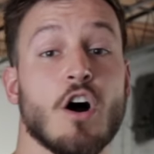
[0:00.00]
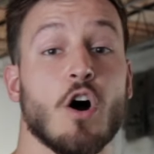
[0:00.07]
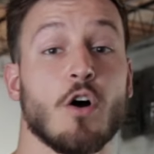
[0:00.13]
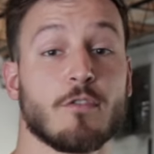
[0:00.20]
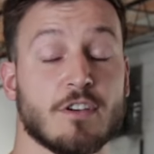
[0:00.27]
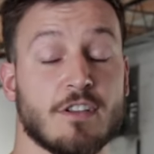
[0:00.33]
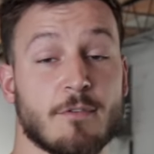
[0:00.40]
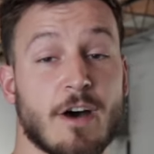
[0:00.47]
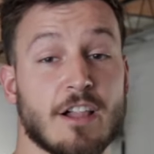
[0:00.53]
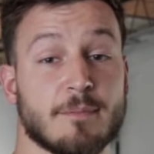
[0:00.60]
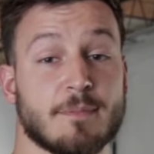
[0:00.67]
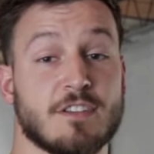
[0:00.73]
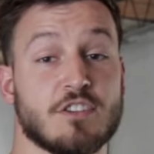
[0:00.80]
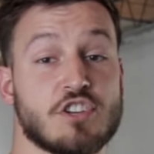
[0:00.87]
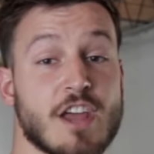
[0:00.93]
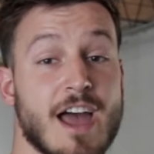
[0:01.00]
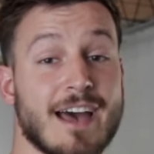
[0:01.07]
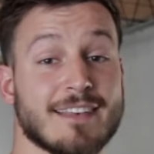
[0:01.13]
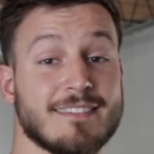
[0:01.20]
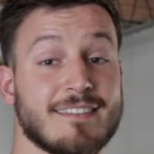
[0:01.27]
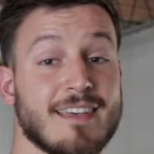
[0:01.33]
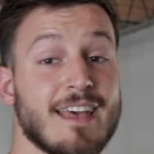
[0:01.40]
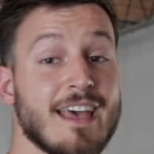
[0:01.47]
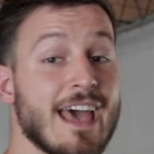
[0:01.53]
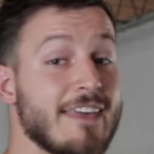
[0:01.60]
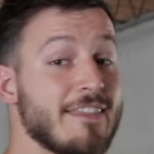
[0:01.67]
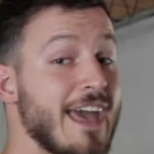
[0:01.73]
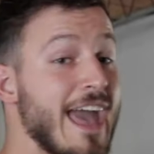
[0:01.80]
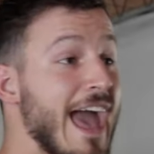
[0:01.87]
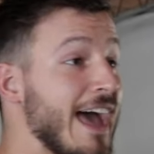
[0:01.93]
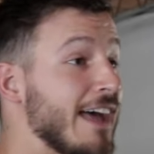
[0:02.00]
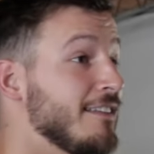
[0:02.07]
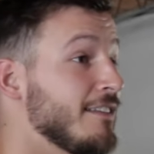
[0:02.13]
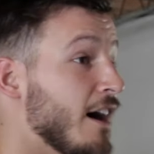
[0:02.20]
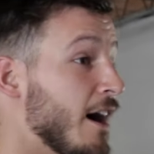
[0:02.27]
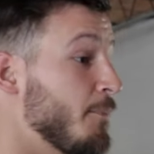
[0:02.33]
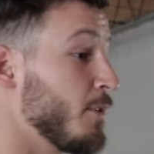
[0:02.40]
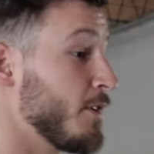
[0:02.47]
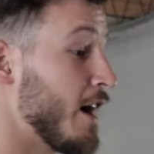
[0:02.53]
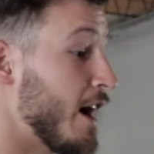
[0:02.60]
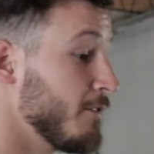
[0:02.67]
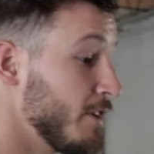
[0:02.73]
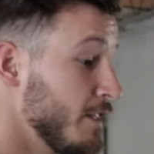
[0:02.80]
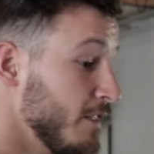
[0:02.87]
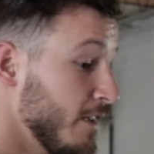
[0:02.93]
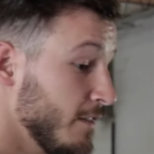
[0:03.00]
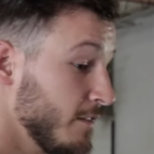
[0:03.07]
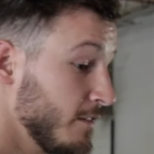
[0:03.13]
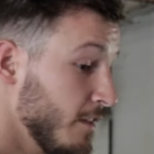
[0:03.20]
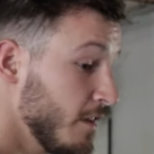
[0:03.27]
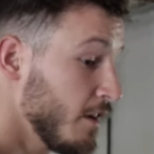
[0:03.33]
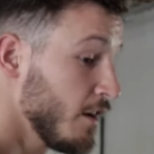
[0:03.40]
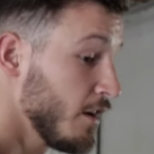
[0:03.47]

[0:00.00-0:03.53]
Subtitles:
overdeveloped chest, and they end up kind of in this